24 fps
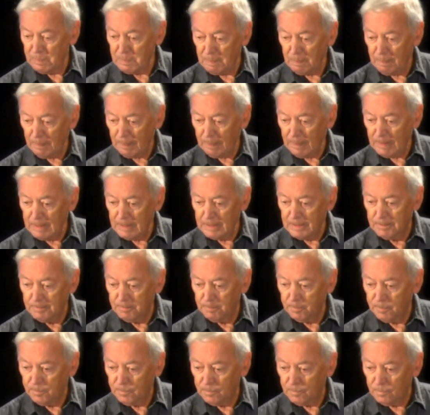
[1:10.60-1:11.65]

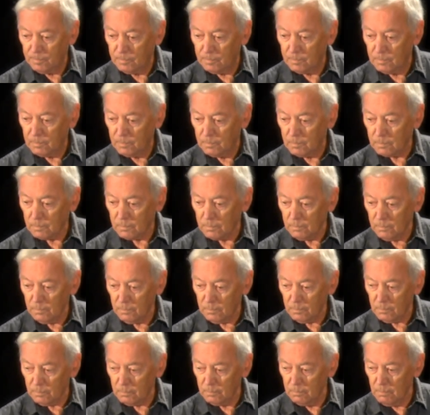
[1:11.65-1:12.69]

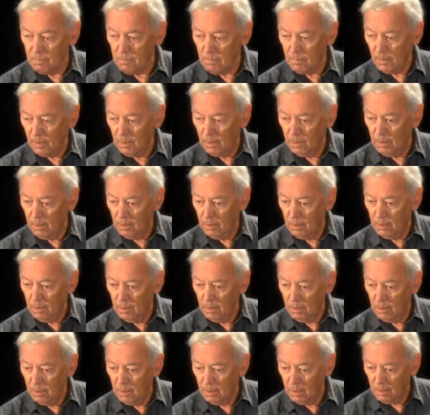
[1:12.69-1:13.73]

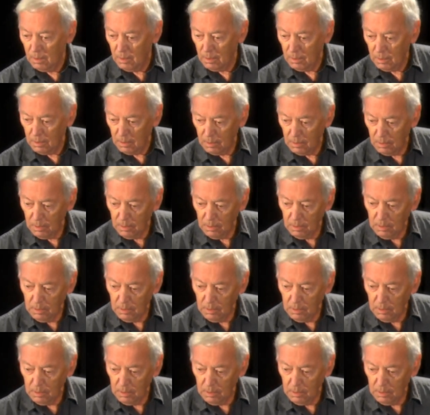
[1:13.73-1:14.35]
[no speech]